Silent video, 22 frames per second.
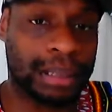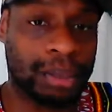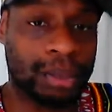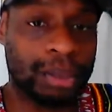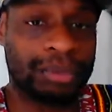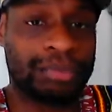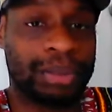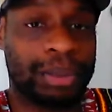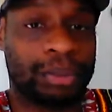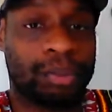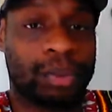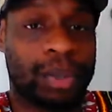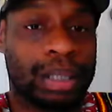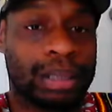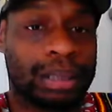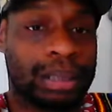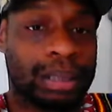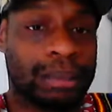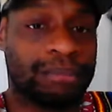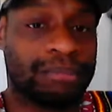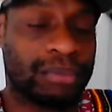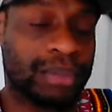So if you
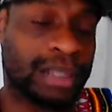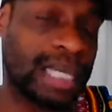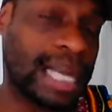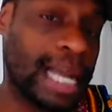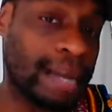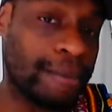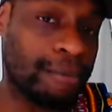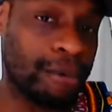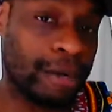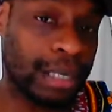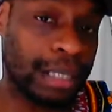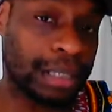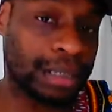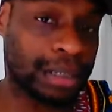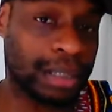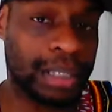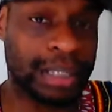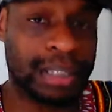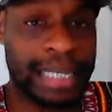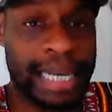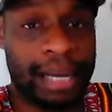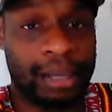want them for the libraries,
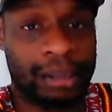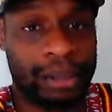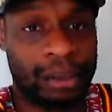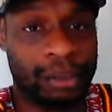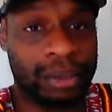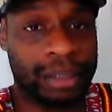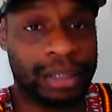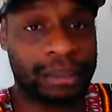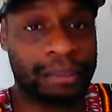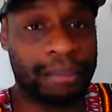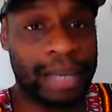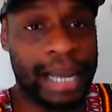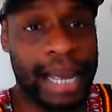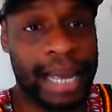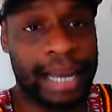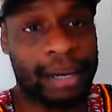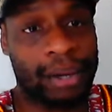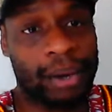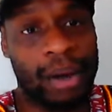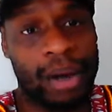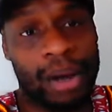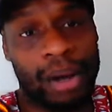you can download them
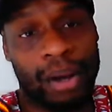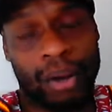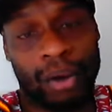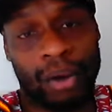at